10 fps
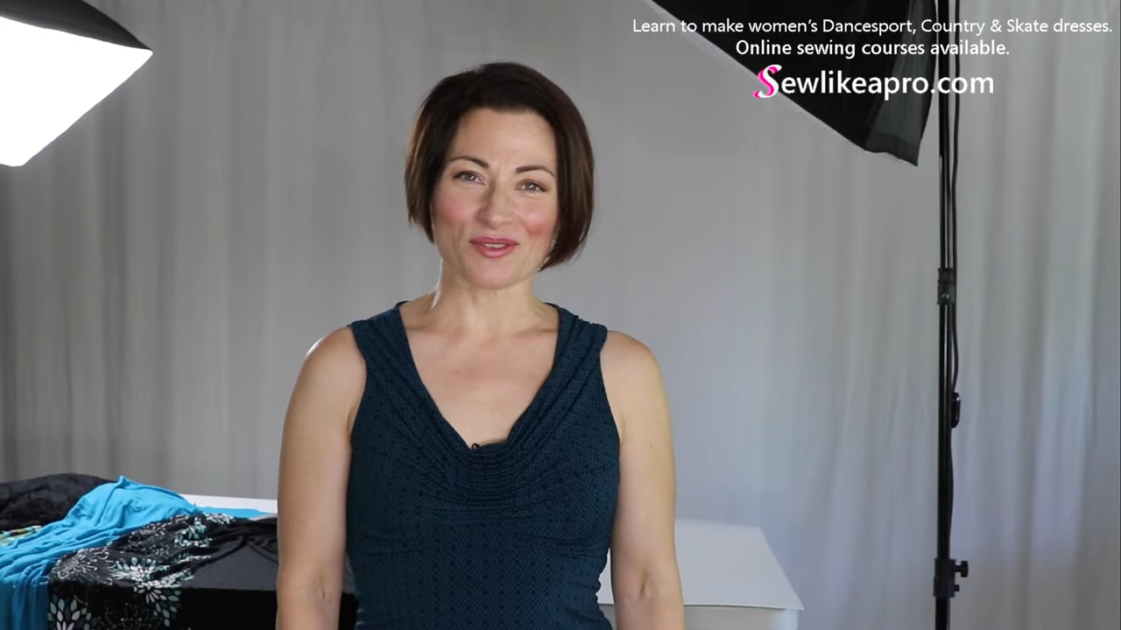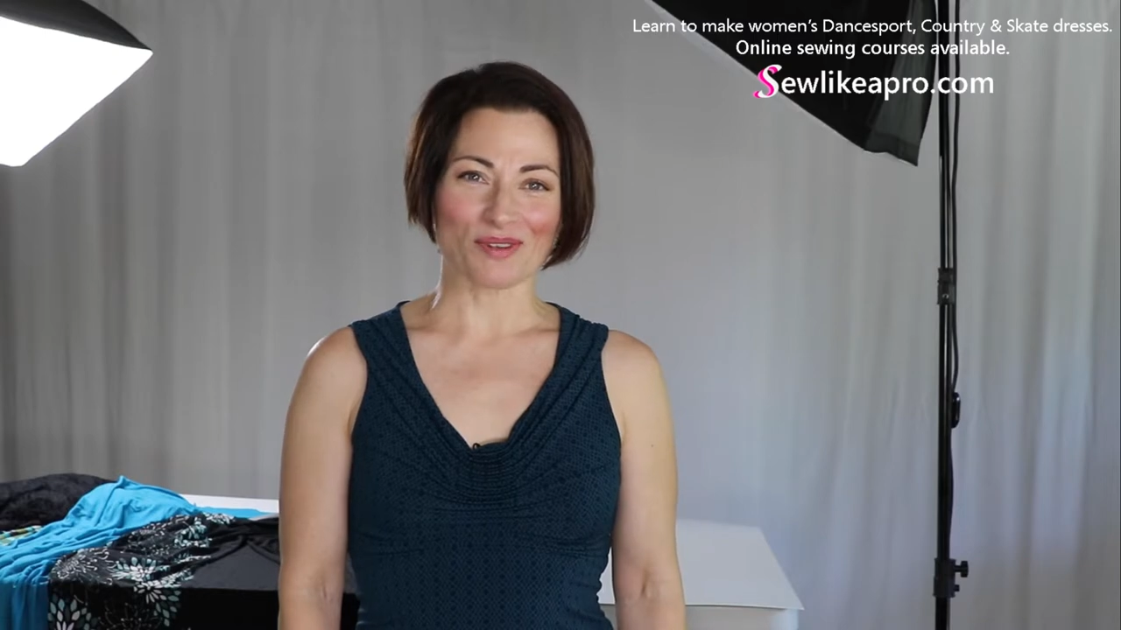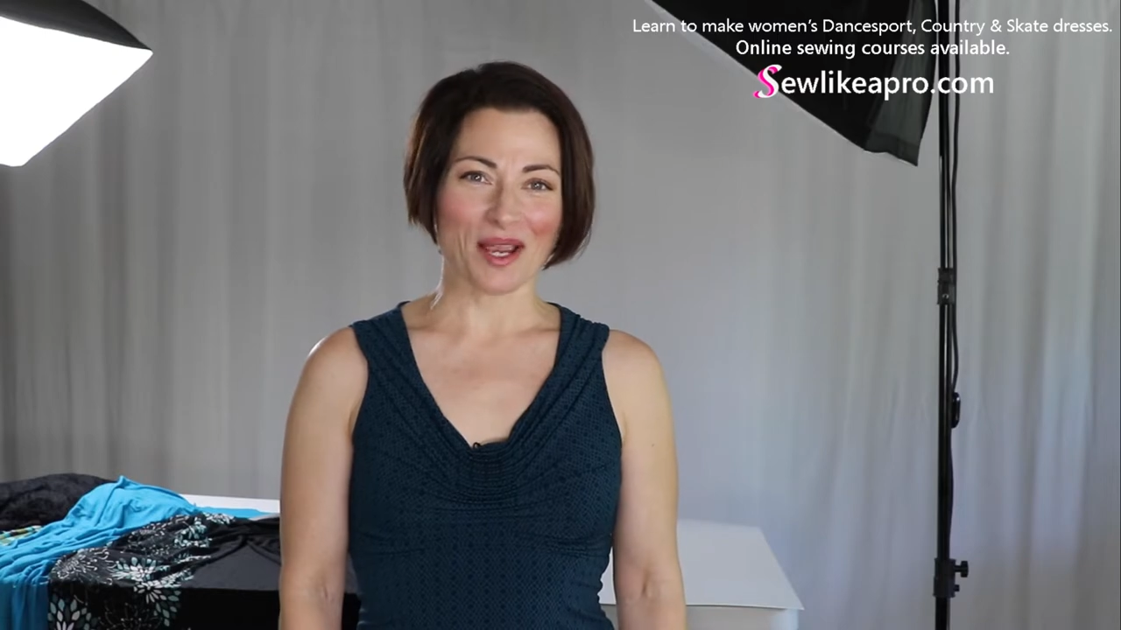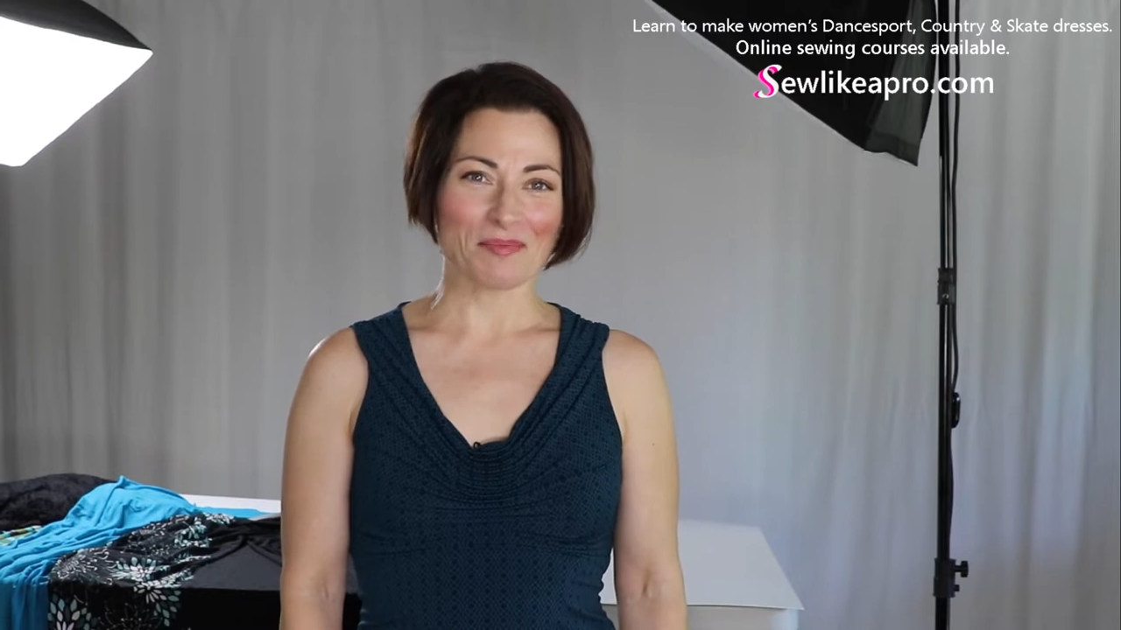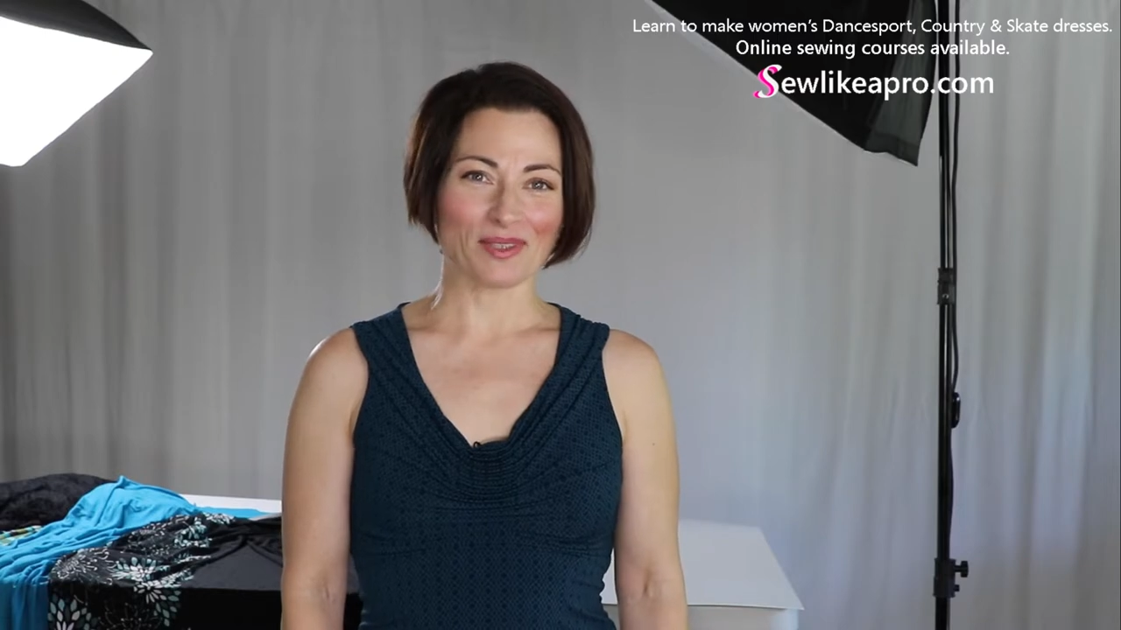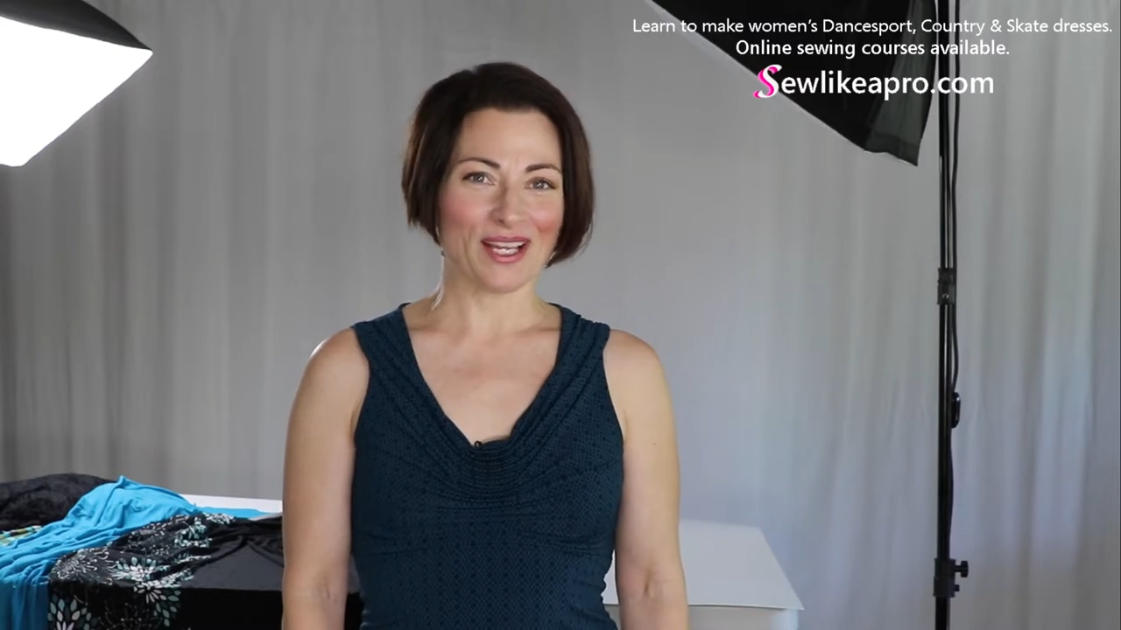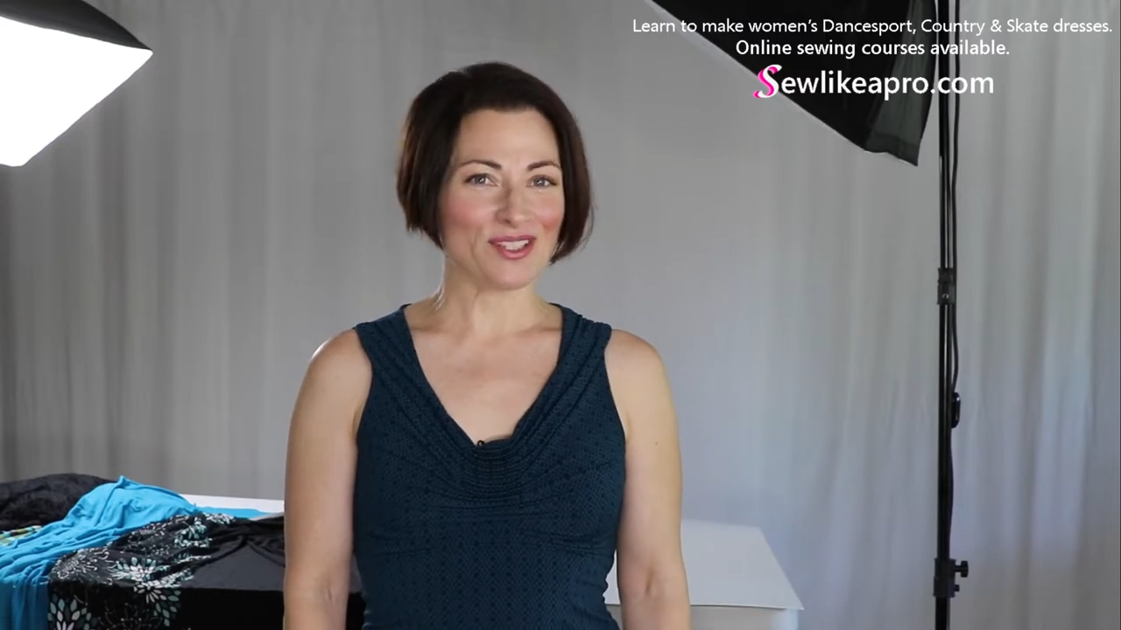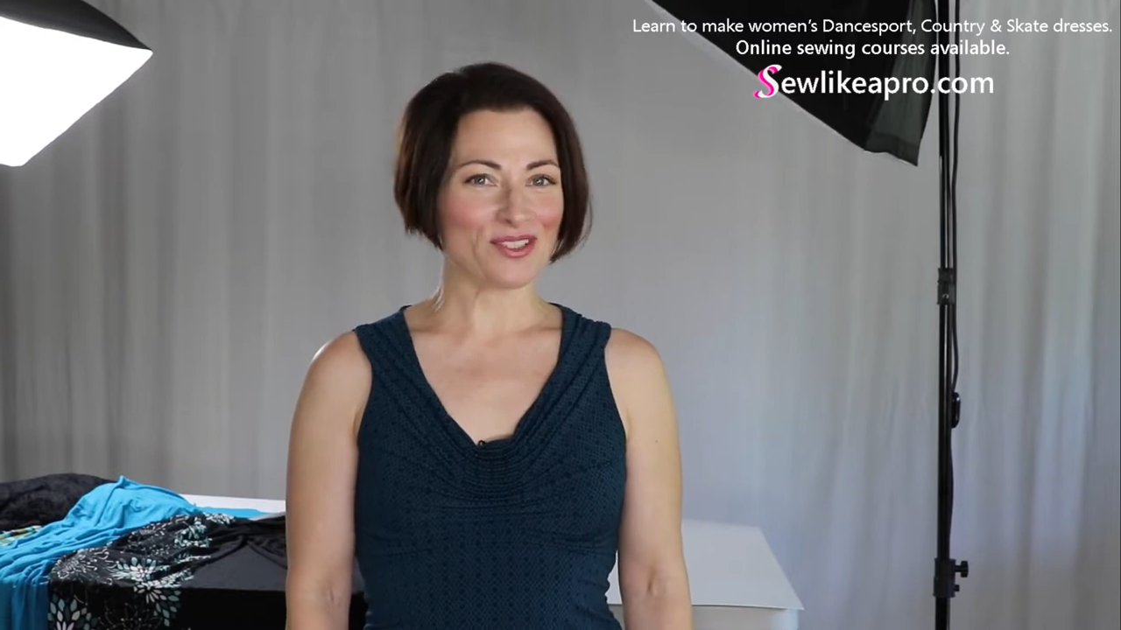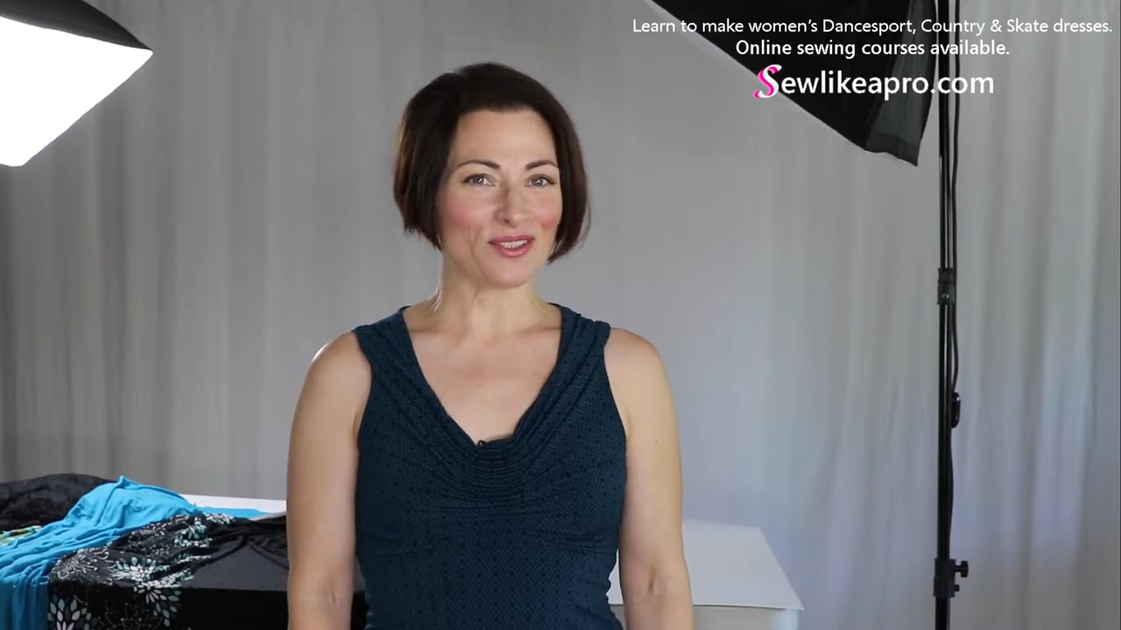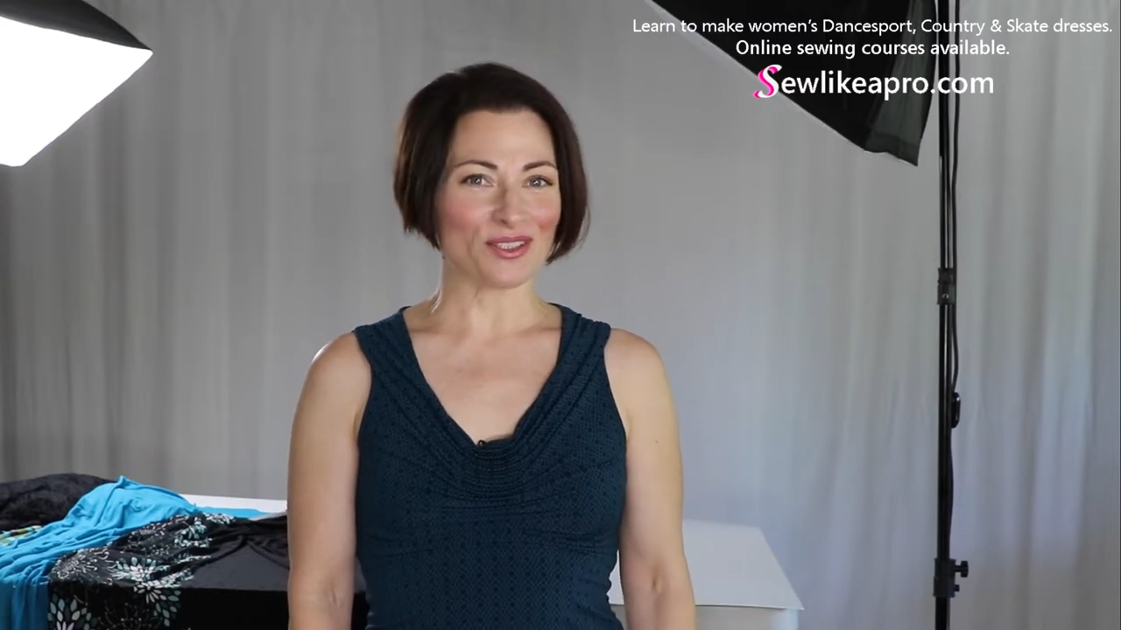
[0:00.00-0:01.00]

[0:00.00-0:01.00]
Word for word: the right place to